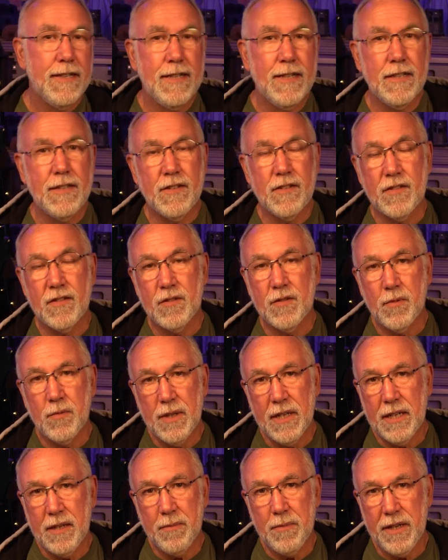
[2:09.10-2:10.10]
and this is the
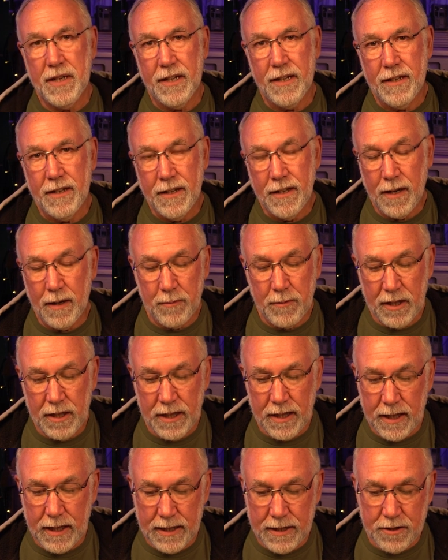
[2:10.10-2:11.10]
way to be. I'm really
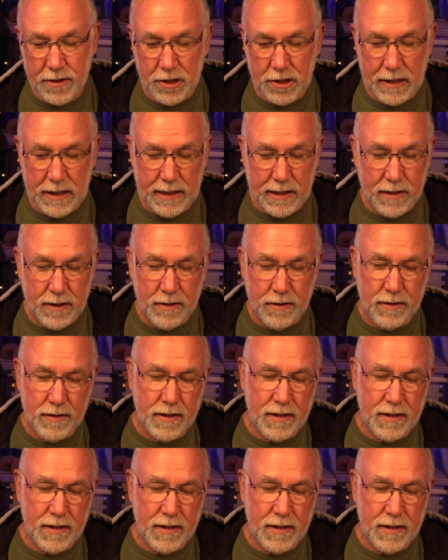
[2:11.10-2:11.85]
glad that you're here.